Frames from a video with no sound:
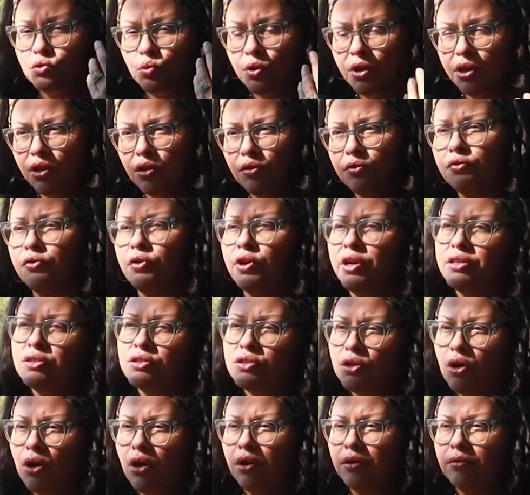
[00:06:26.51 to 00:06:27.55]
where your
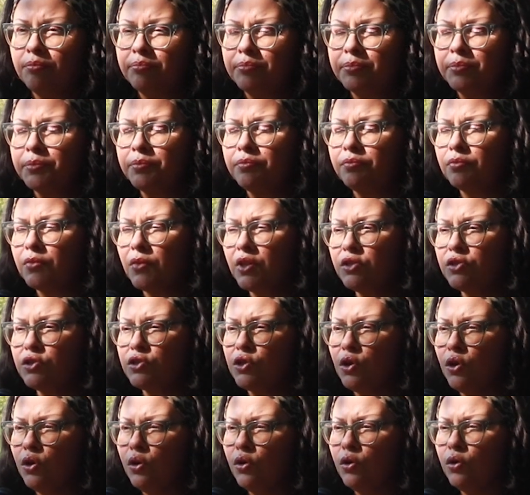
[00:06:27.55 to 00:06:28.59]
friends are.
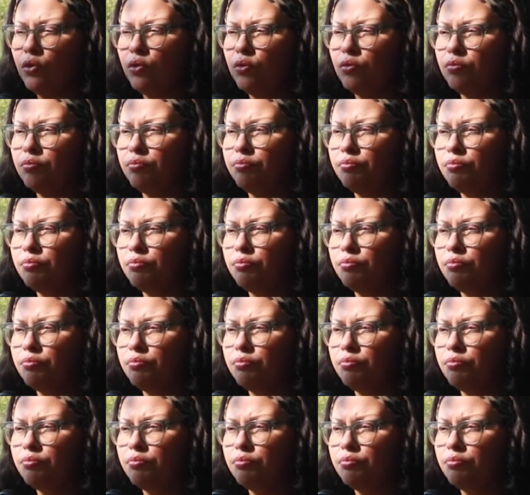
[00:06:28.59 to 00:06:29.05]
So